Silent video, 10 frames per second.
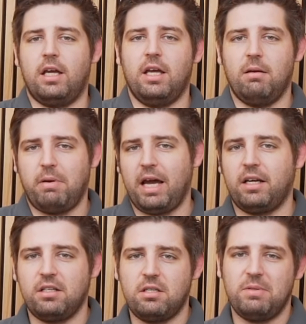a
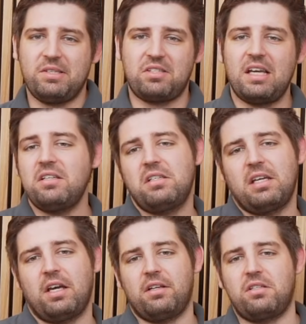packet to be sent
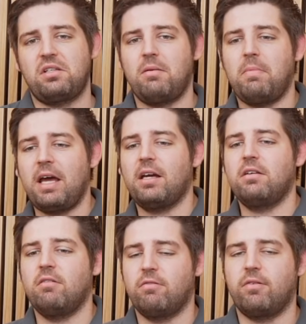and sent back
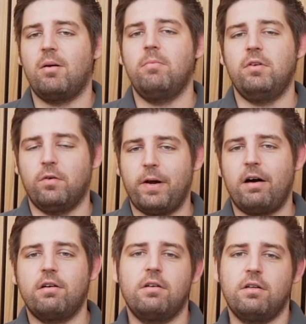from your
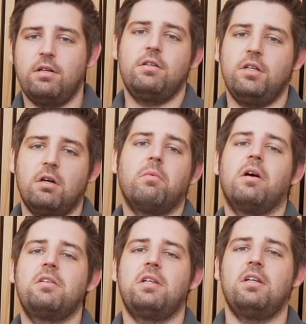router to your
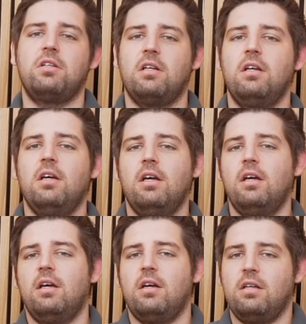workstation.
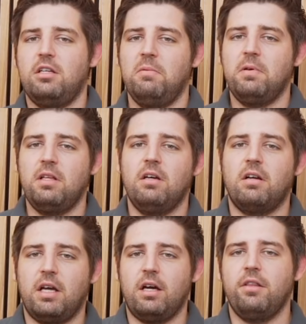Typically, on
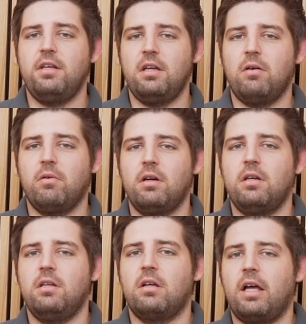a healthy network,
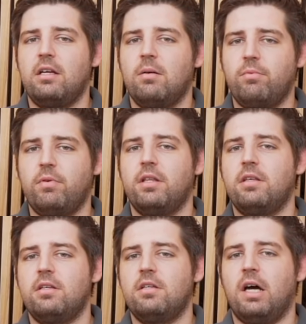you'll end up with
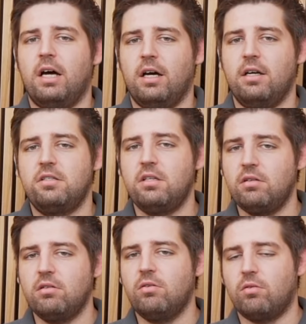
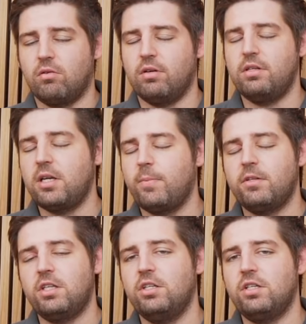single or
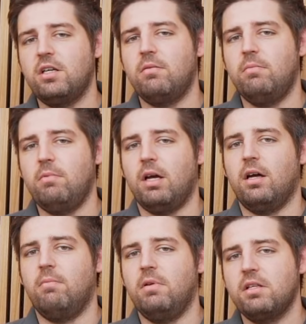double-digit
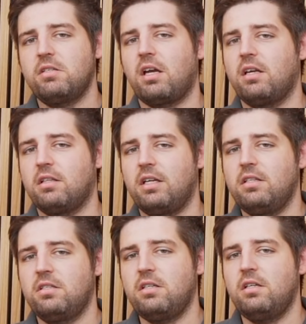millisecond
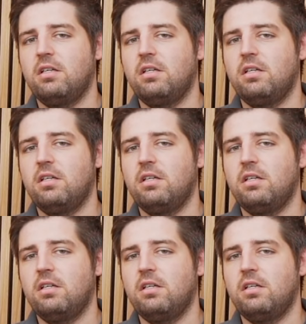latency.